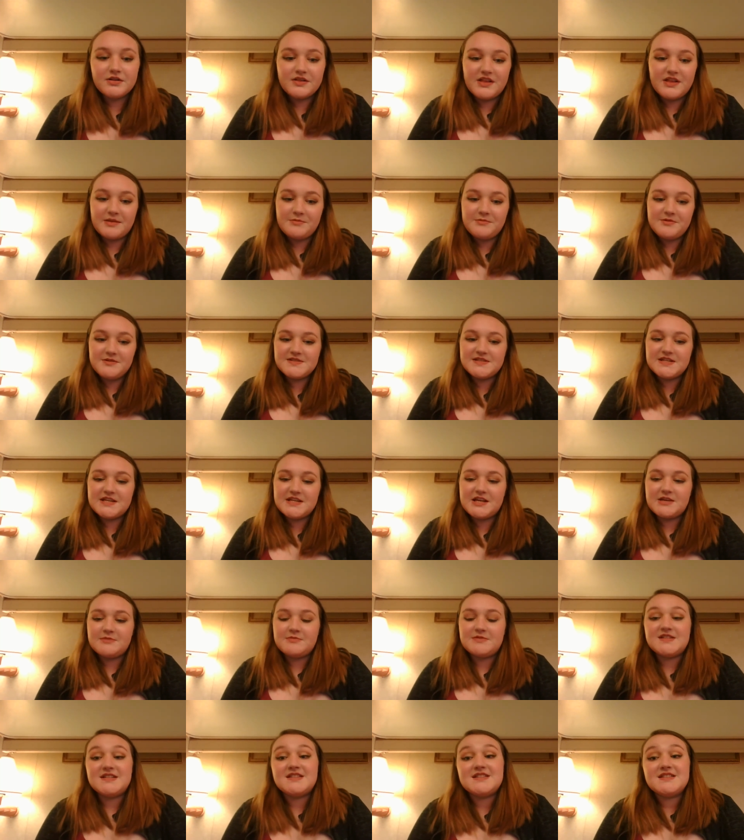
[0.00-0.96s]
That
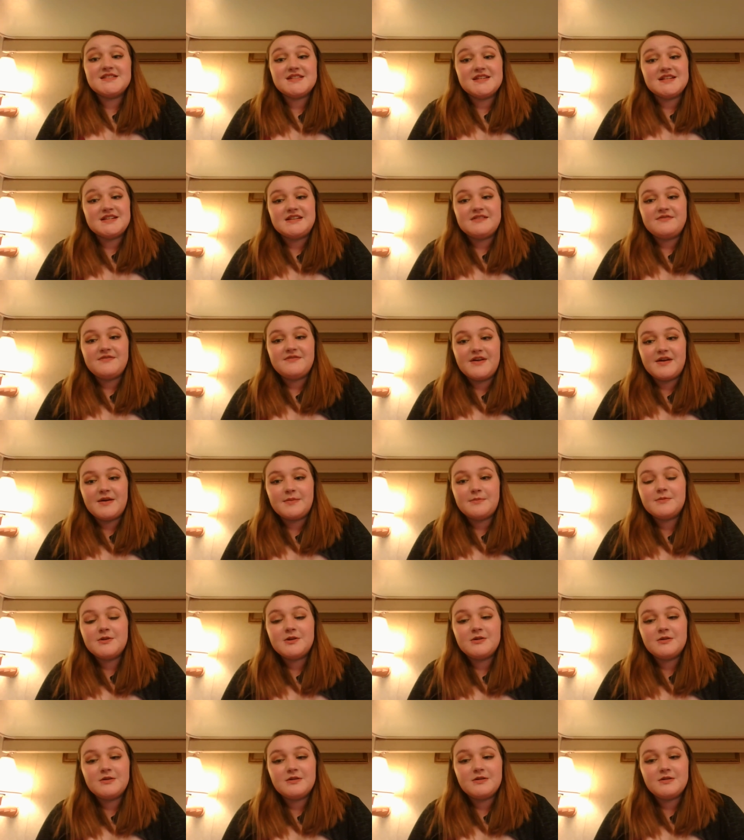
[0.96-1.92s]
museum is in Santa Fe,
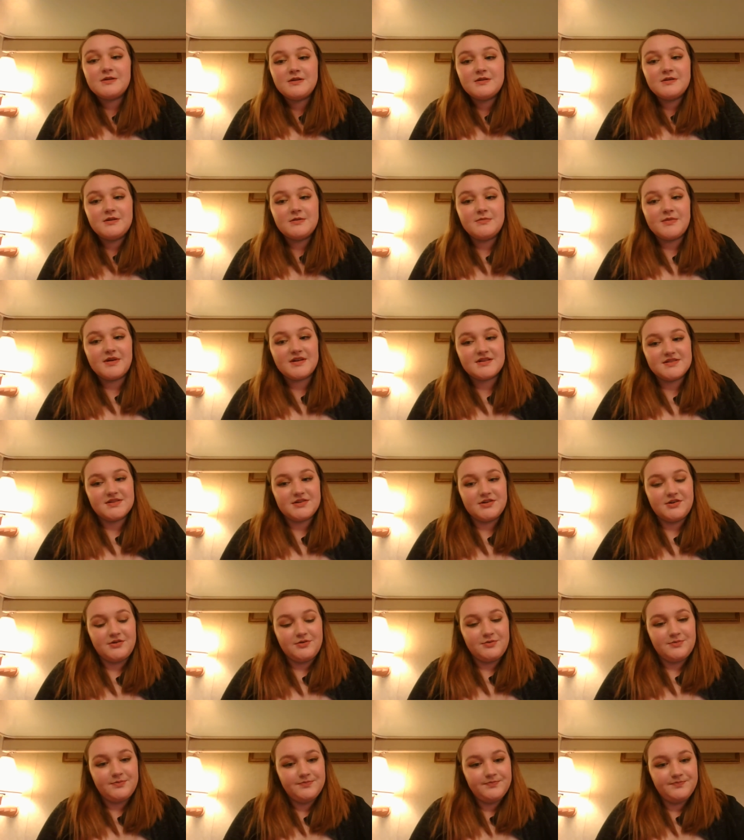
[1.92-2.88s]
in
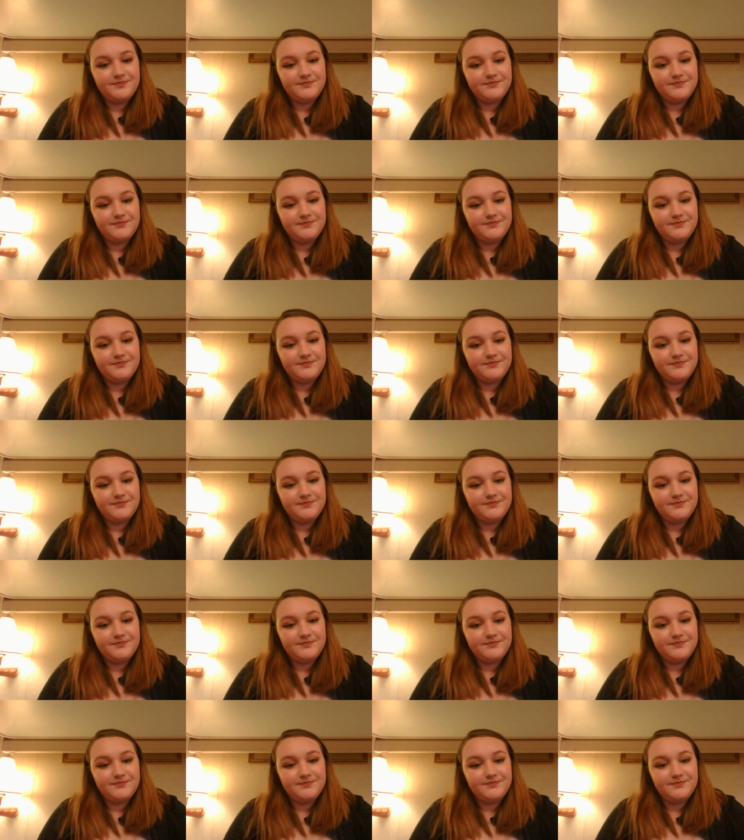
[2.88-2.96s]
Mexico.